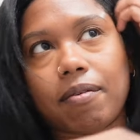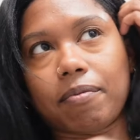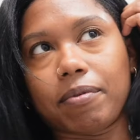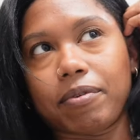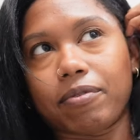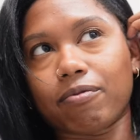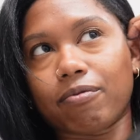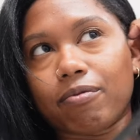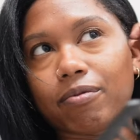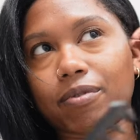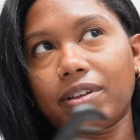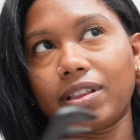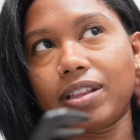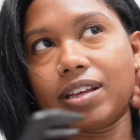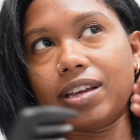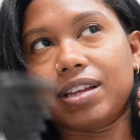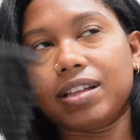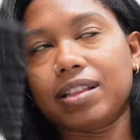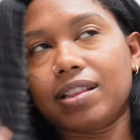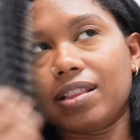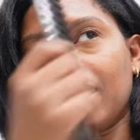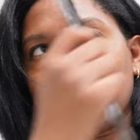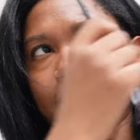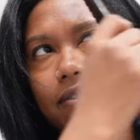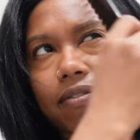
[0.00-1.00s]
I've been really
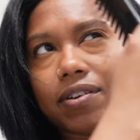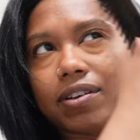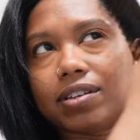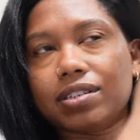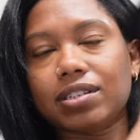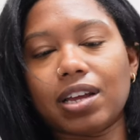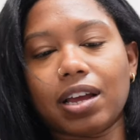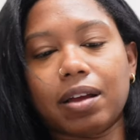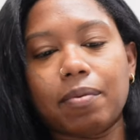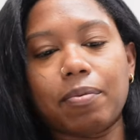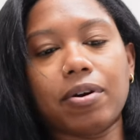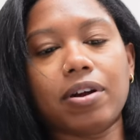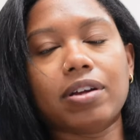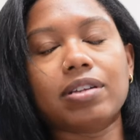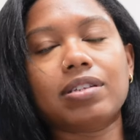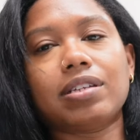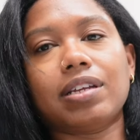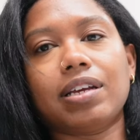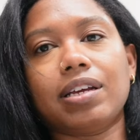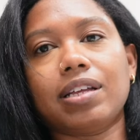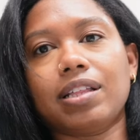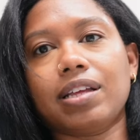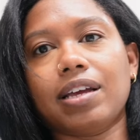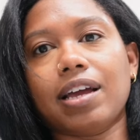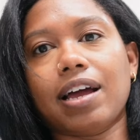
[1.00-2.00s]
loving side parts
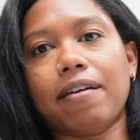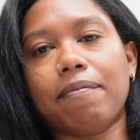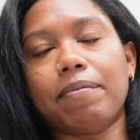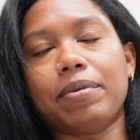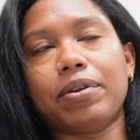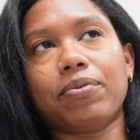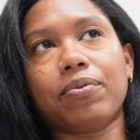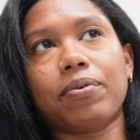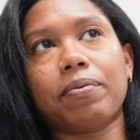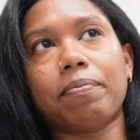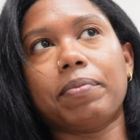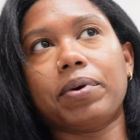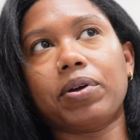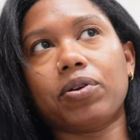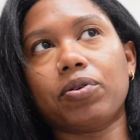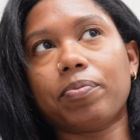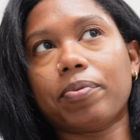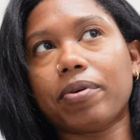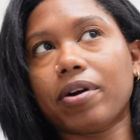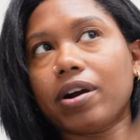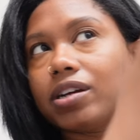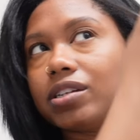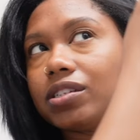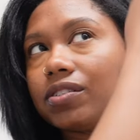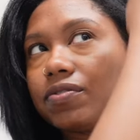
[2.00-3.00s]
lately. I've been doing middle
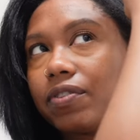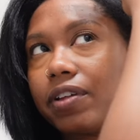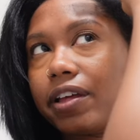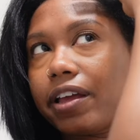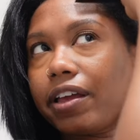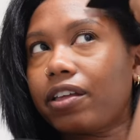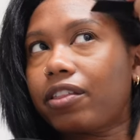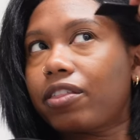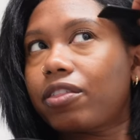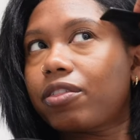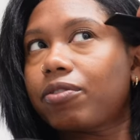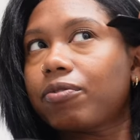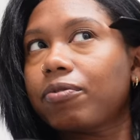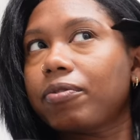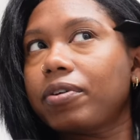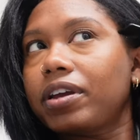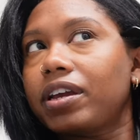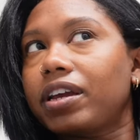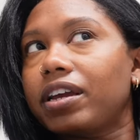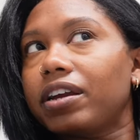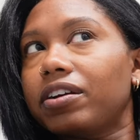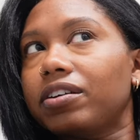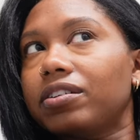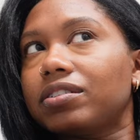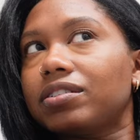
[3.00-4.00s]
parts for like
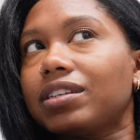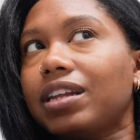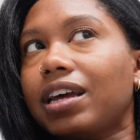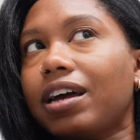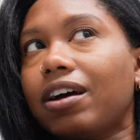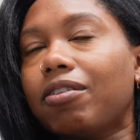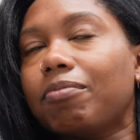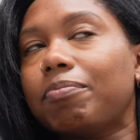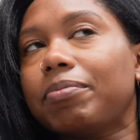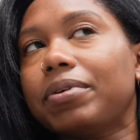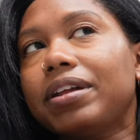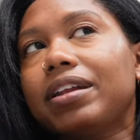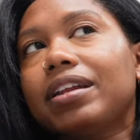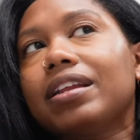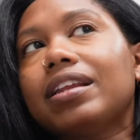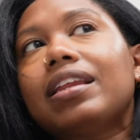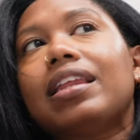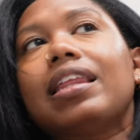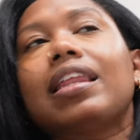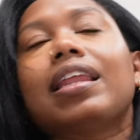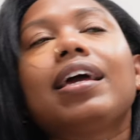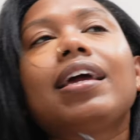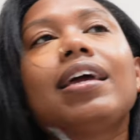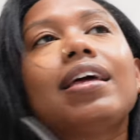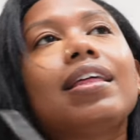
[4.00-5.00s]
3 years now, but
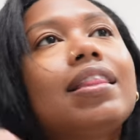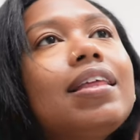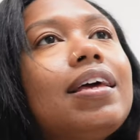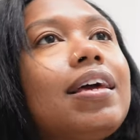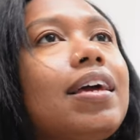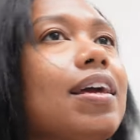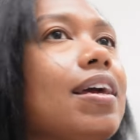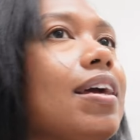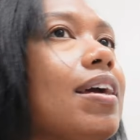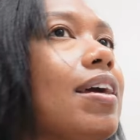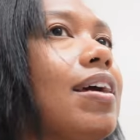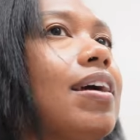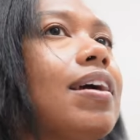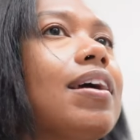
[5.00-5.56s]
lately,